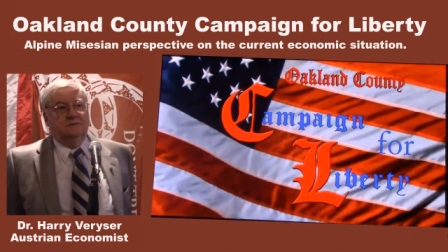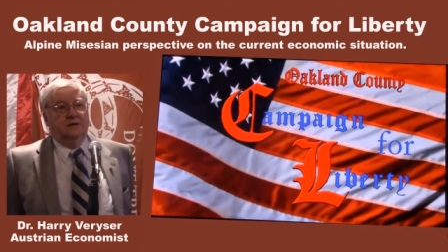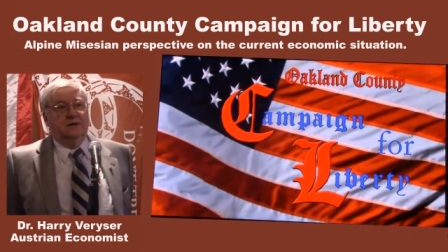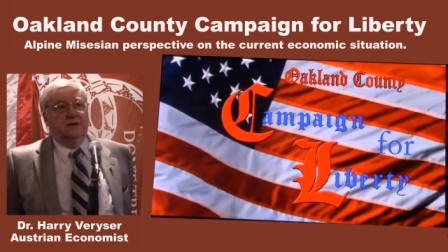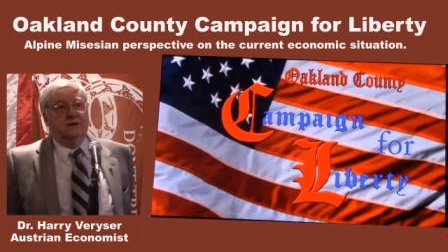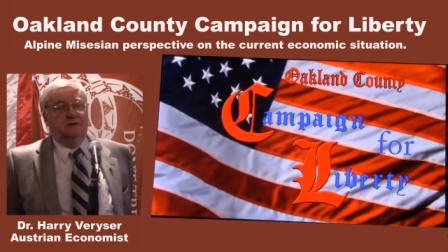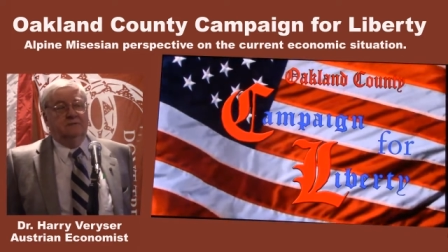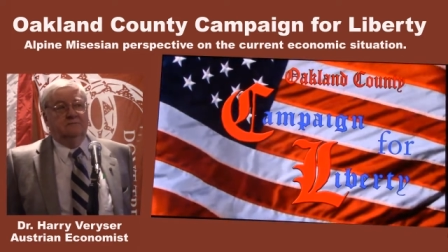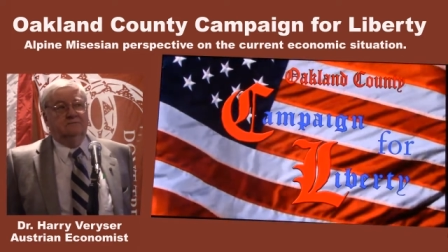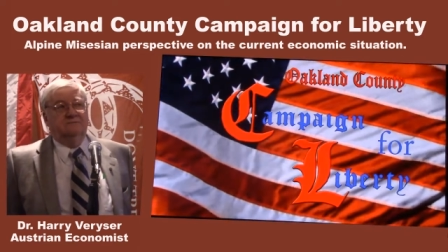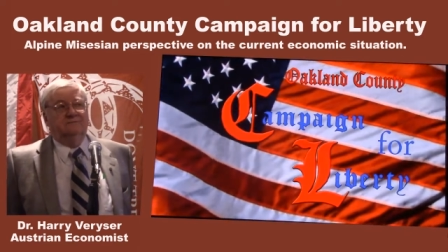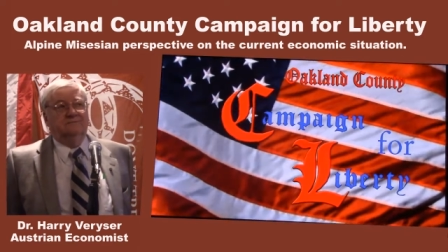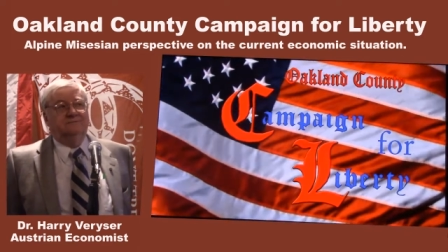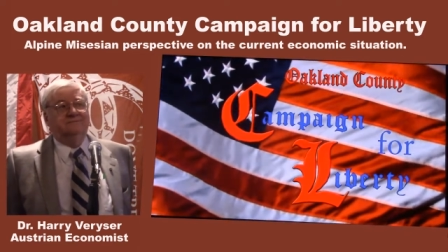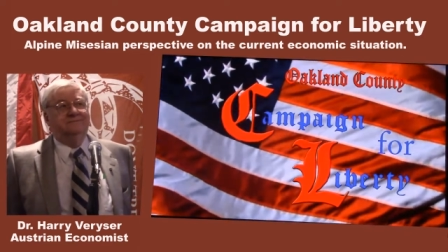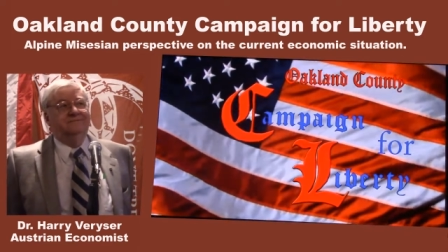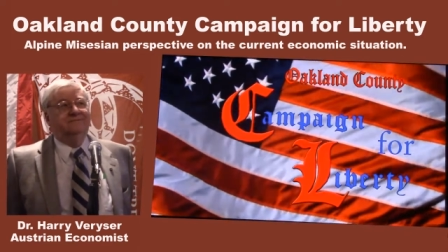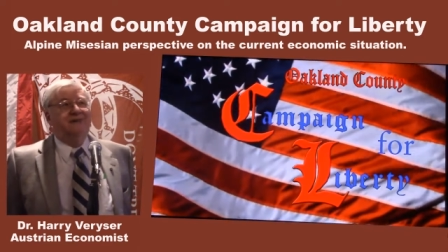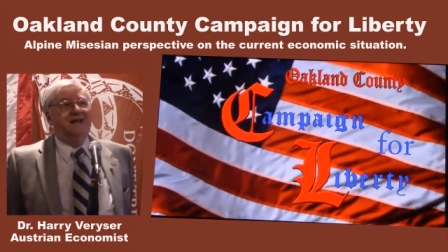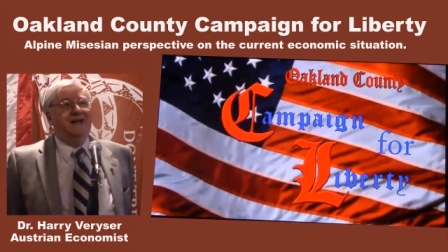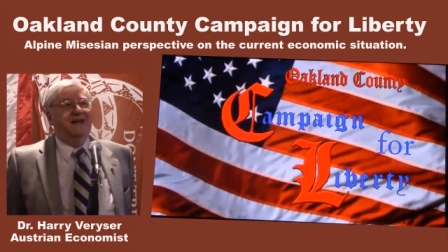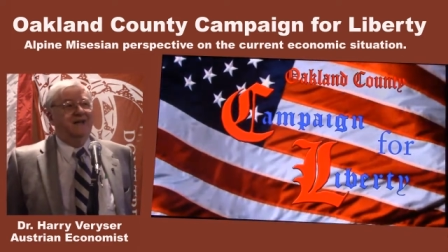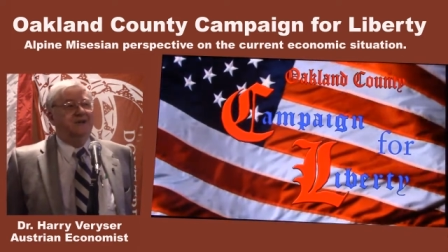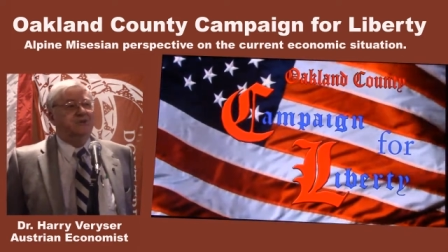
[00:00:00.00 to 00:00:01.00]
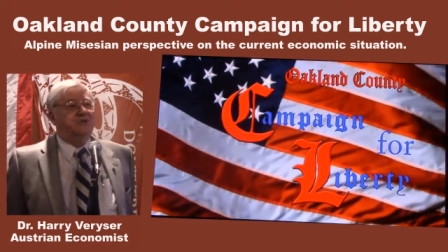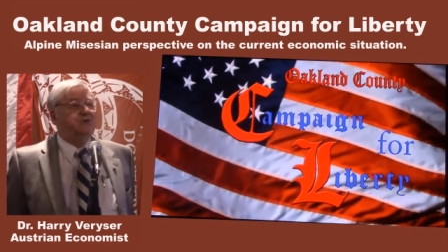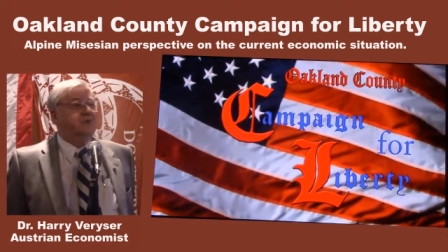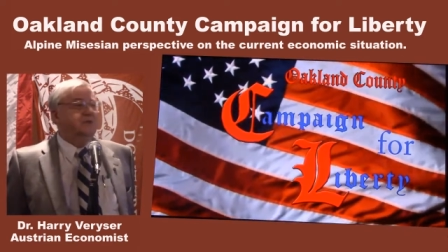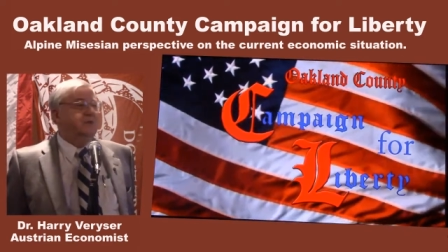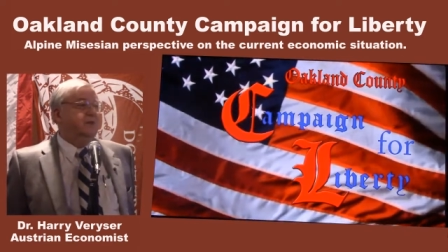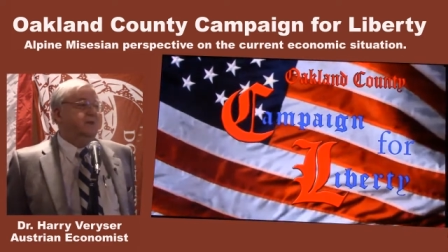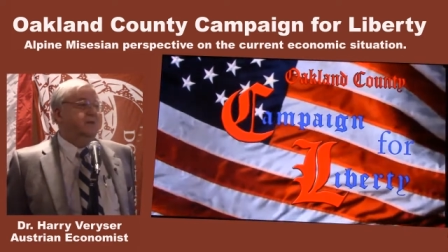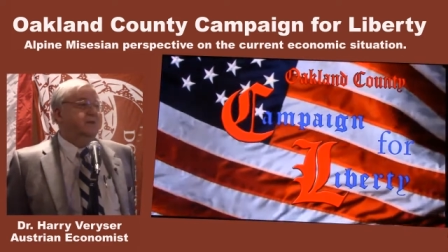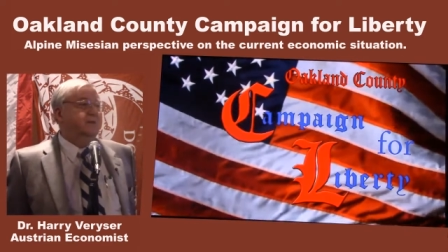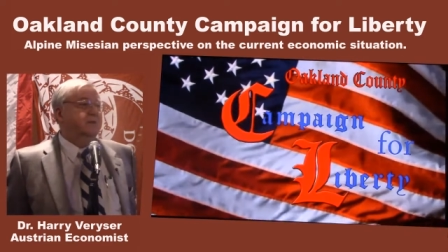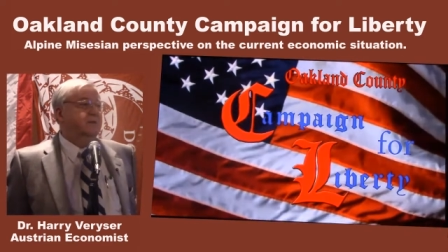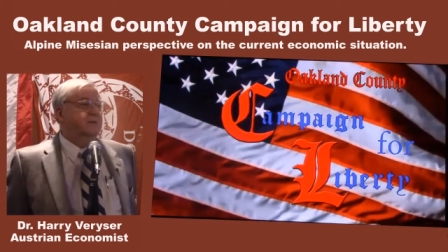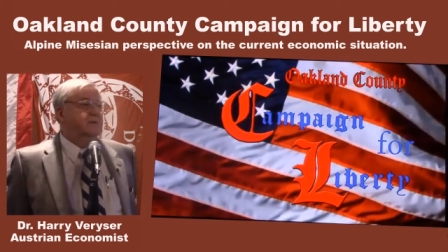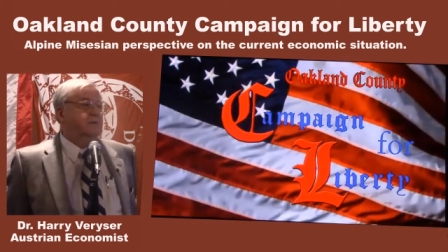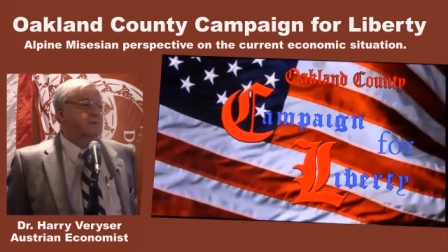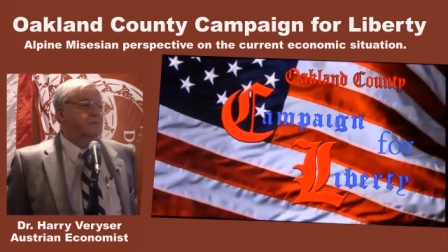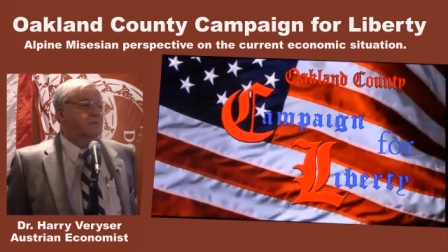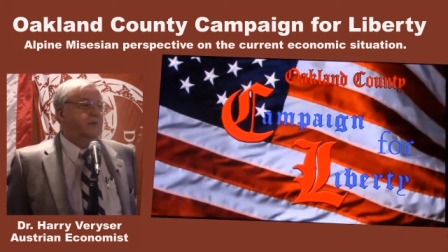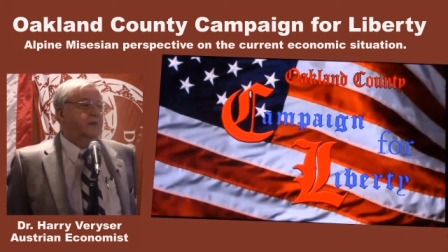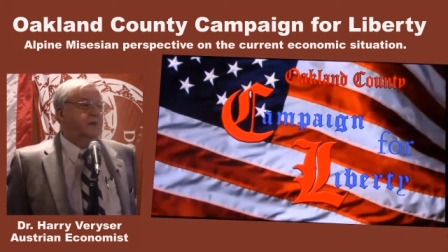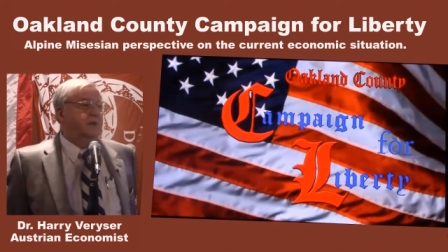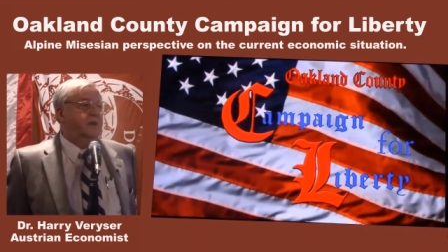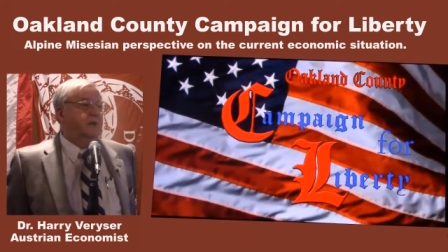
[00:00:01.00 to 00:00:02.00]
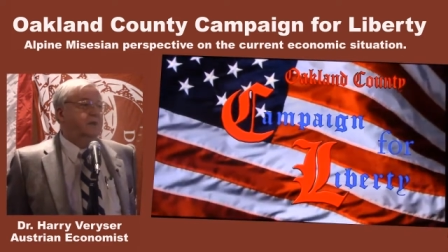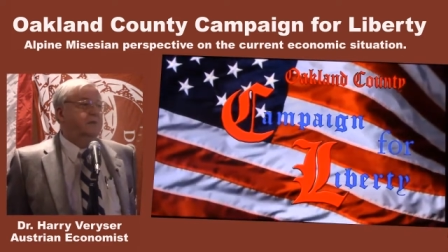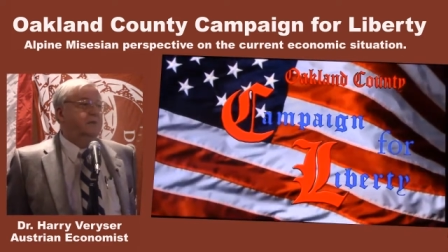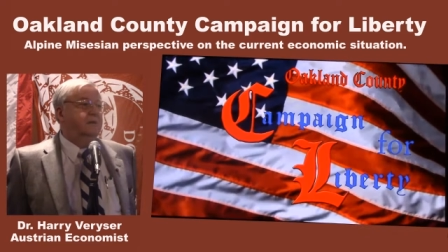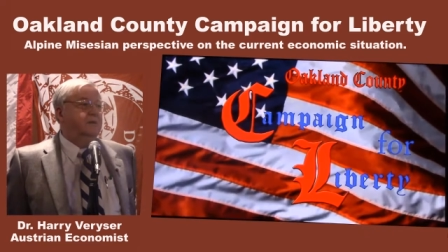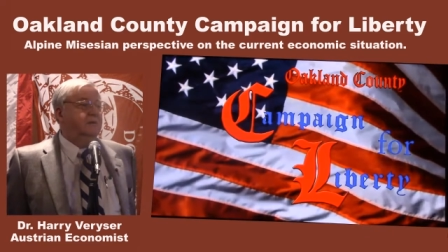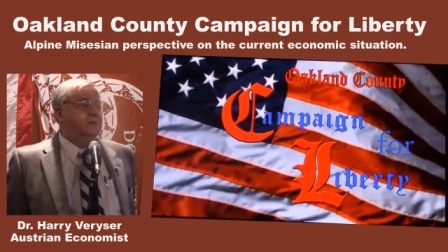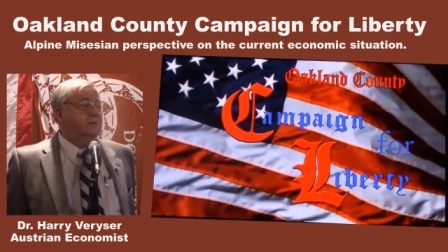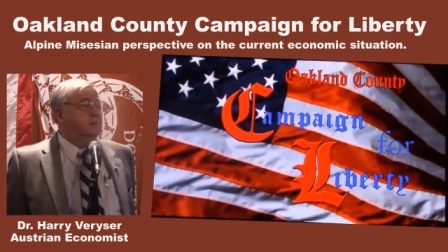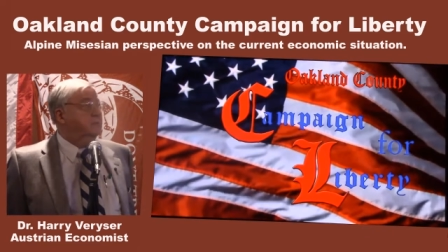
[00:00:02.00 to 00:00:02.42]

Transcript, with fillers: Well, actually, in a way,